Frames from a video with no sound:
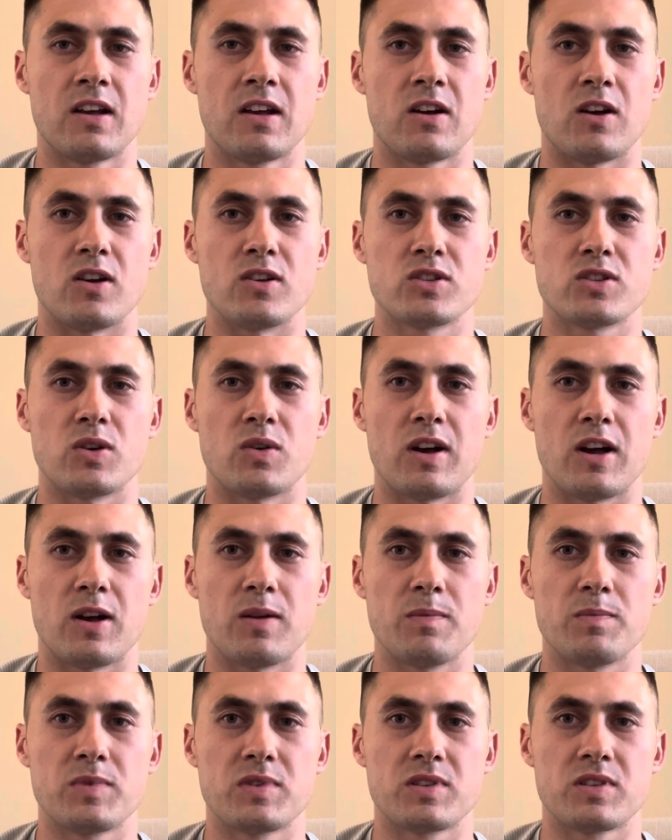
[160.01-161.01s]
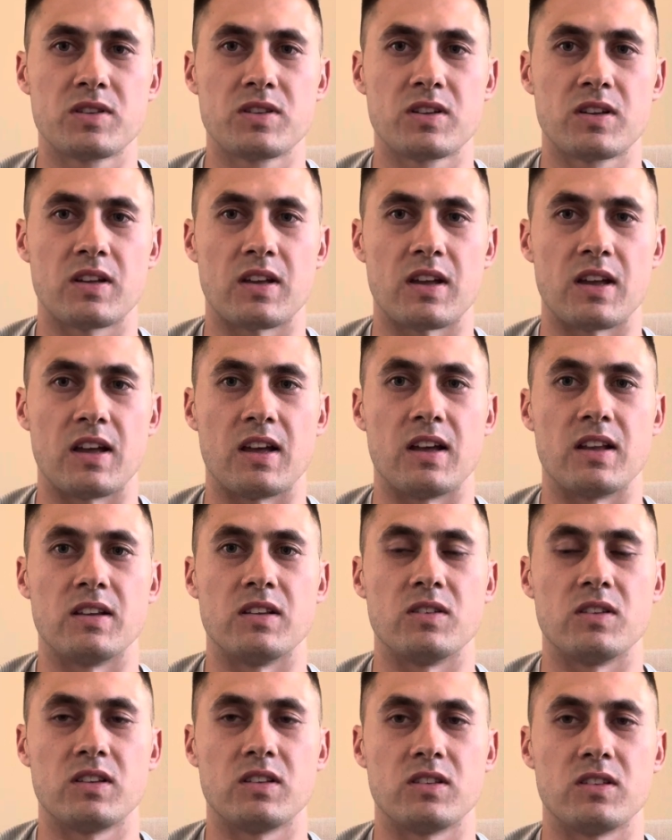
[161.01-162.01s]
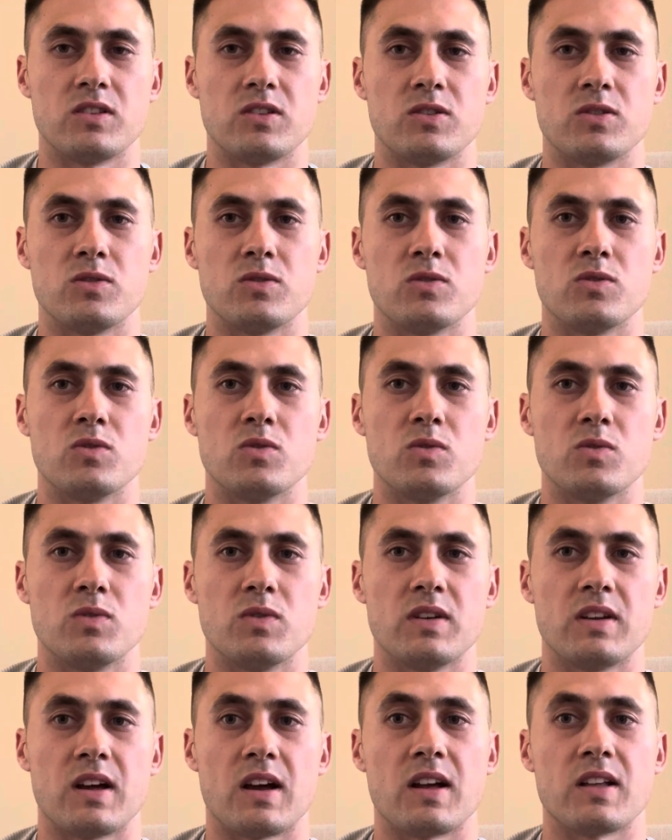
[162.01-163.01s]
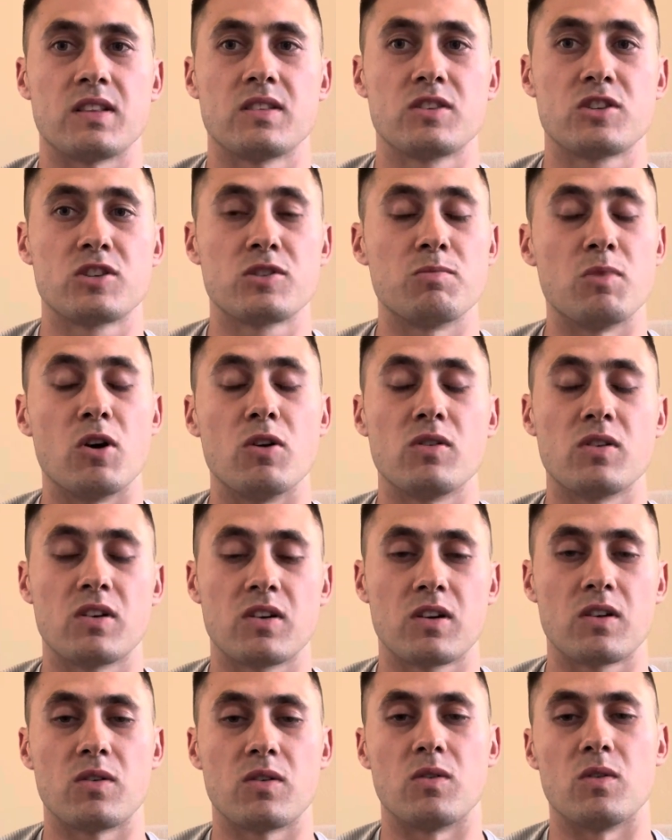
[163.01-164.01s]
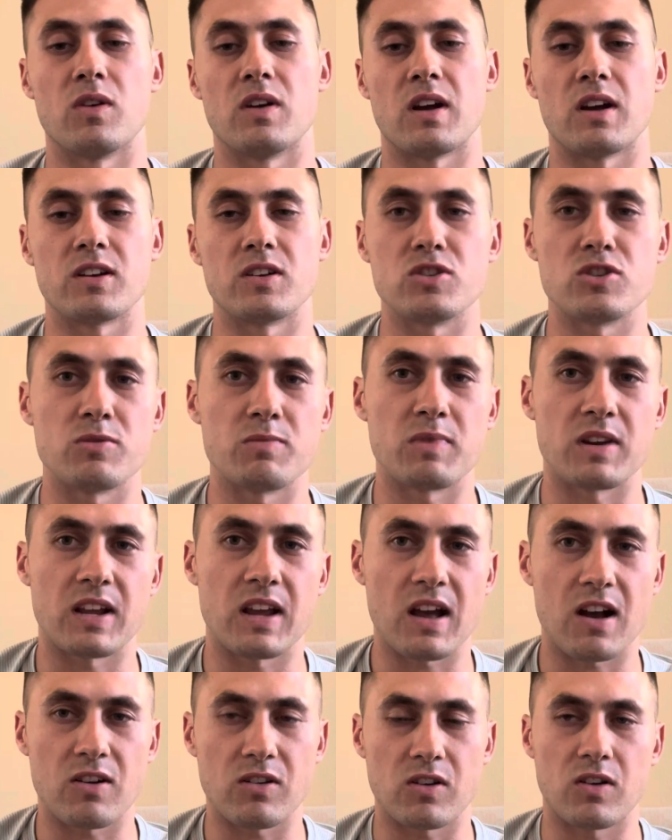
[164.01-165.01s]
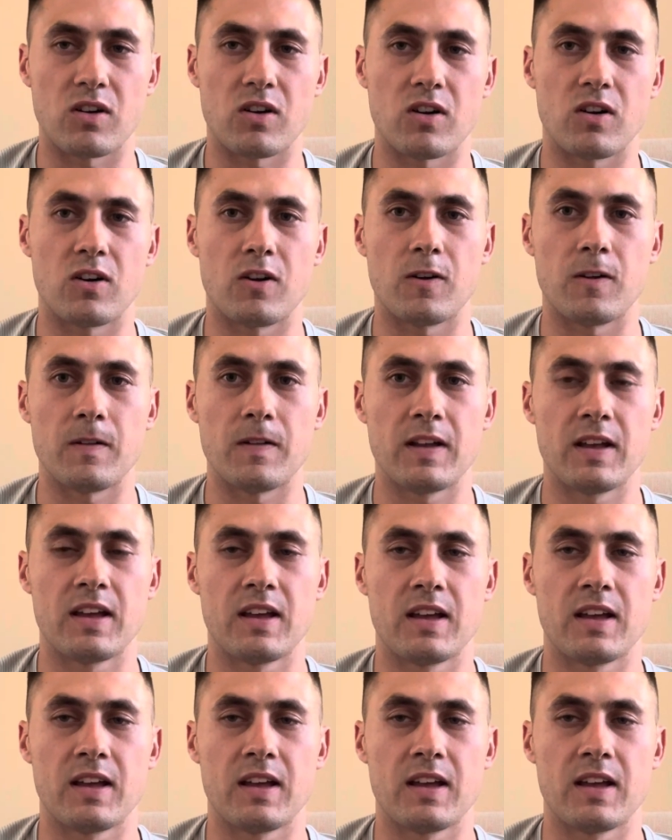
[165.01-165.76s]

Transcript: also helps, and to not smoke or not consume any alcohol.